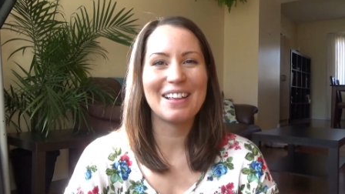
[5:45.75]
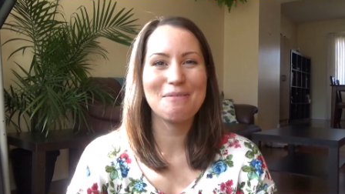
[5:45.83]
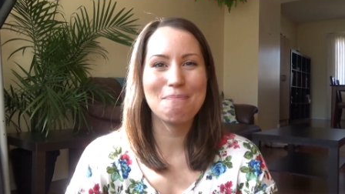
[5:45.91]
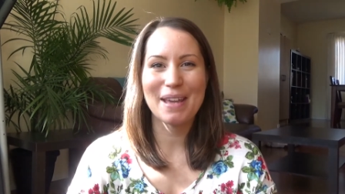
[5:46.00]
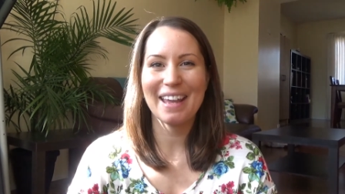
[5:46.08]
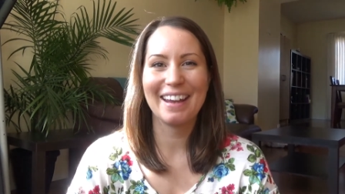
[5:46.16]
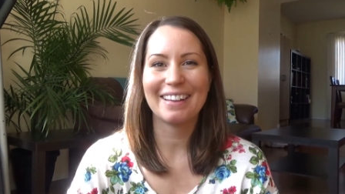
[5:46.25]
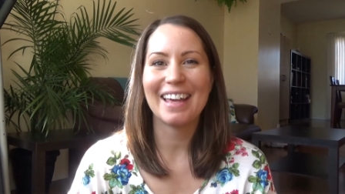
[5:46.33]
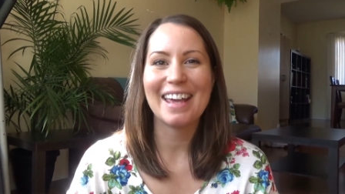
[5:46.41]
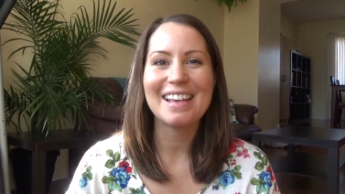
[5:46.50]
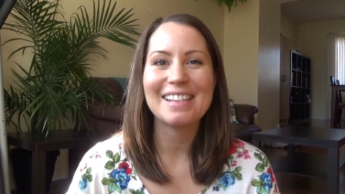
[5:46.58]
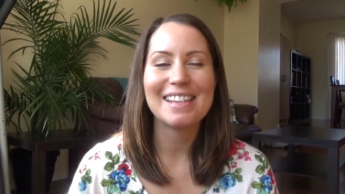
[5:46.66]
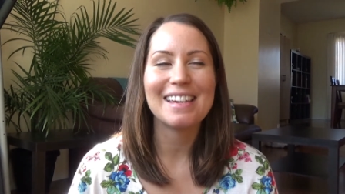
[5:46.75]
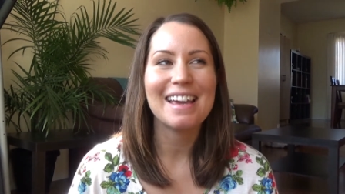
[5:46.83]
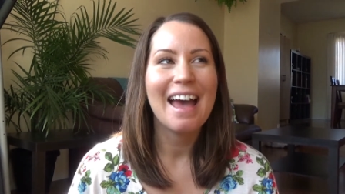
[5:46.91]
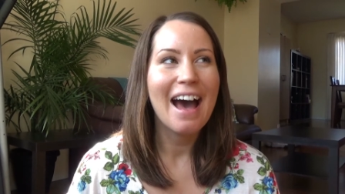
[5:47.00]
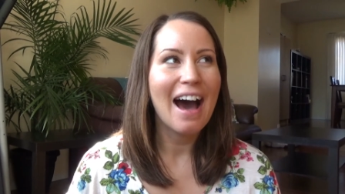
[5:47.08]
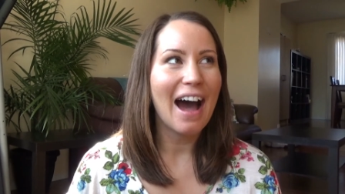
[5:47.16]
being lazy,
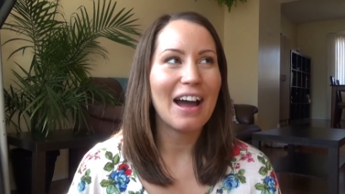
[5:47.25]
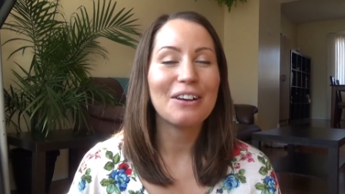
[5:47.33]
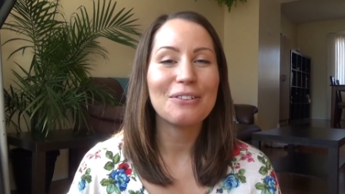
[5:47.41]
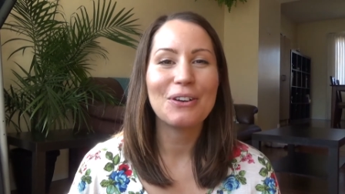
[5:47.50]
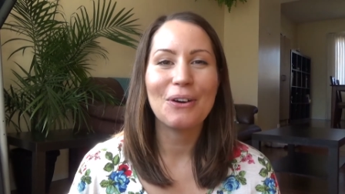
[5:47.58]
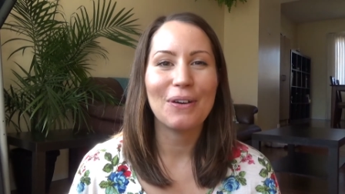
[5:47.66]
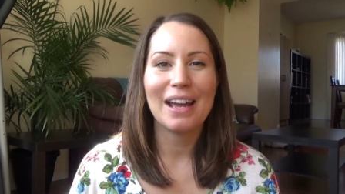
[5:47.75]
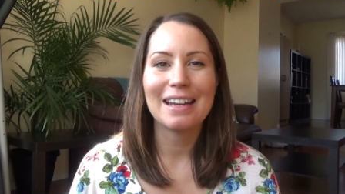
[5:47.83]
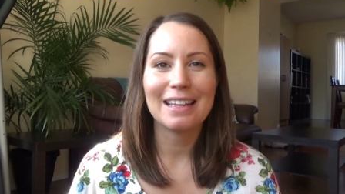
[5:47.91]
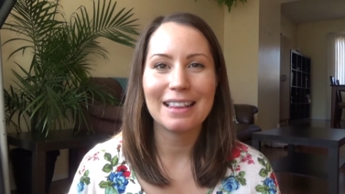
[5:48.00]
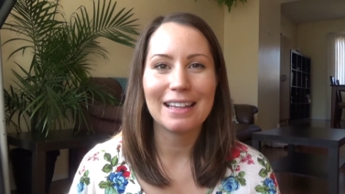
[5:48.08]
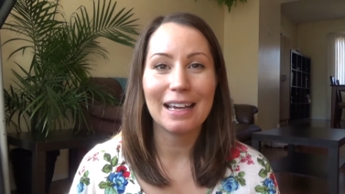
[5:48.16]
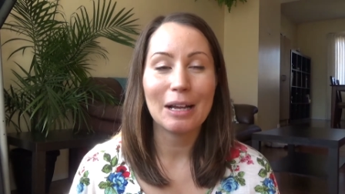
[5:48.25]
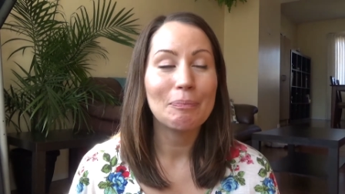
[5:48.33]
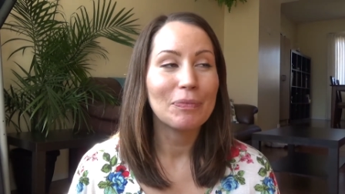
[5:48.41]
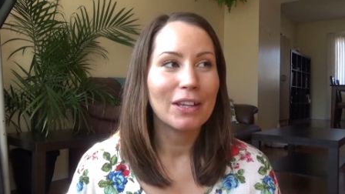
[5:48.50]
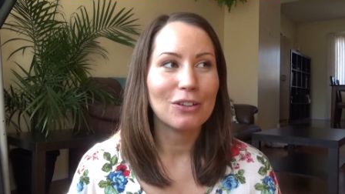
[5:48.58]
I don't know, anything.